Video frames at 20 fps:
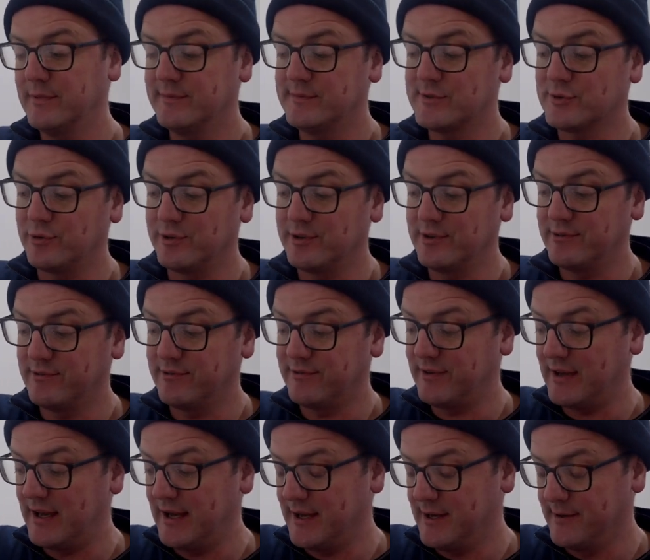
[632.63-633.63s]
sort of,
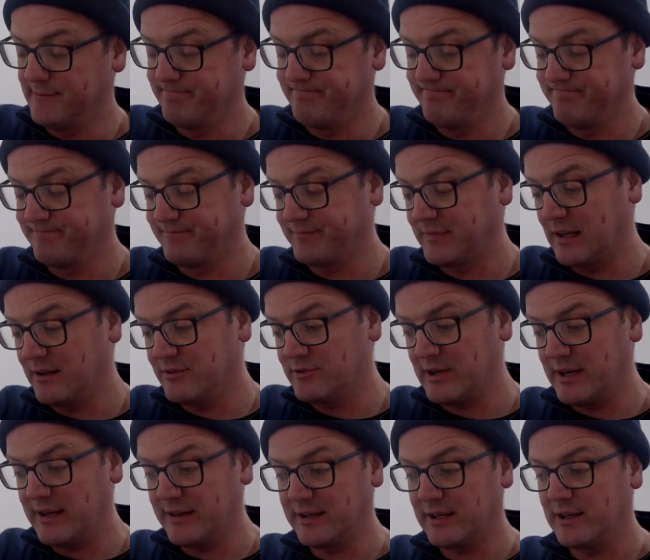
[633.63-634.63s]
um, I'm
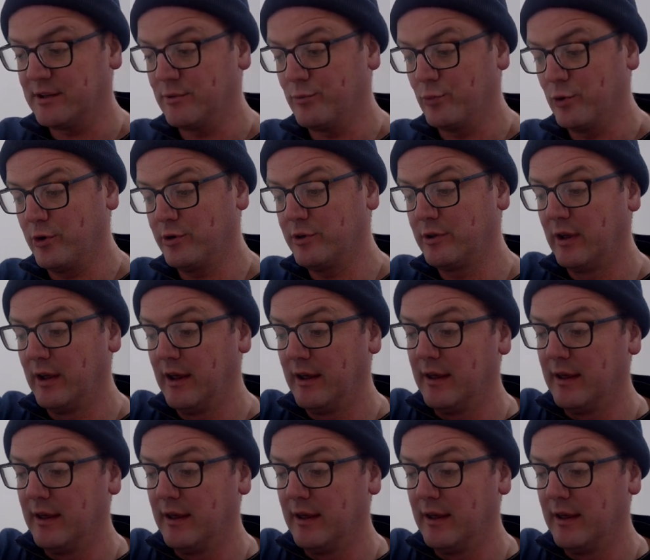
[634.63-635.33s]
trying to think of the word,